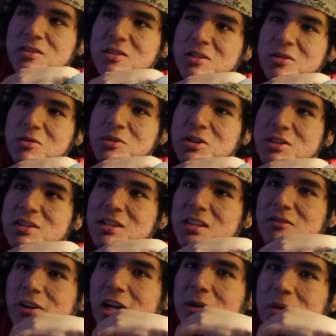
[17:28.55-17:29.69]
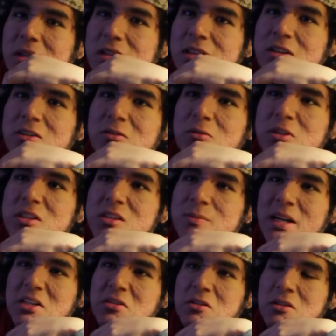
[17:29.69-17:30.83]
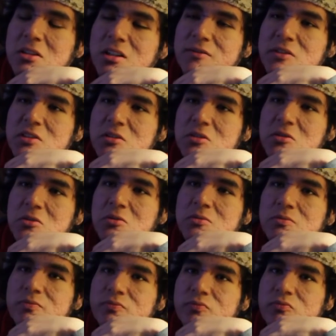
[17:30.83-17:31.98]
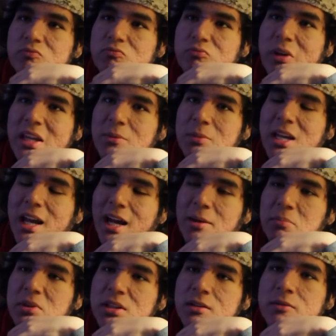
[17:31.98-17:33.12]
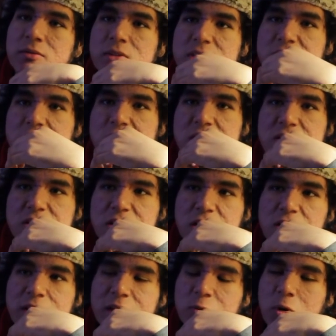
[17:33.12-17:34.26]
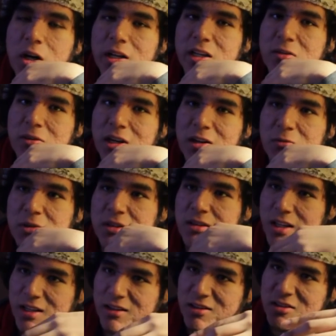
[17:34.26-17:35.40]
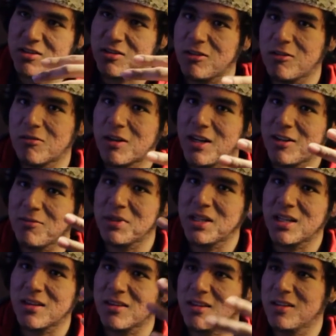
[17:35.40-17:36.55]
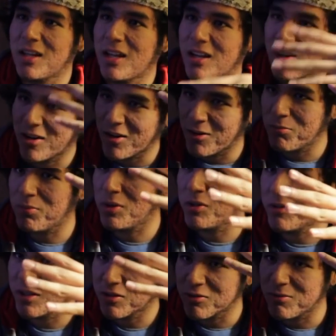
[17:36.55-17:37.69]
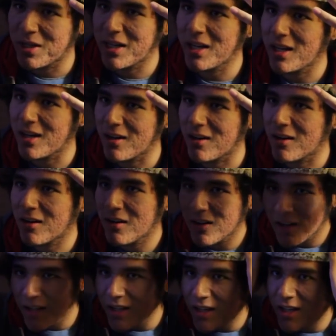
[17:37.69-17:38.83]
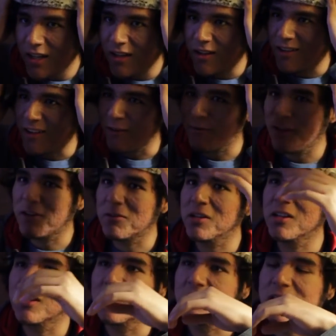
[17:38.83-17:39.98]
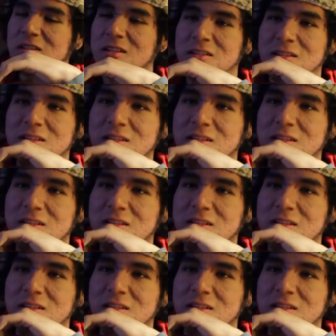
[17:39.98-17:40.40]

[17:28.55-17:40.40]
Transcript: so just the environment alone was magical enough to make me happy. Seeing snow and walking around with like the snow around me and the air blowing through my hair, it felt really good.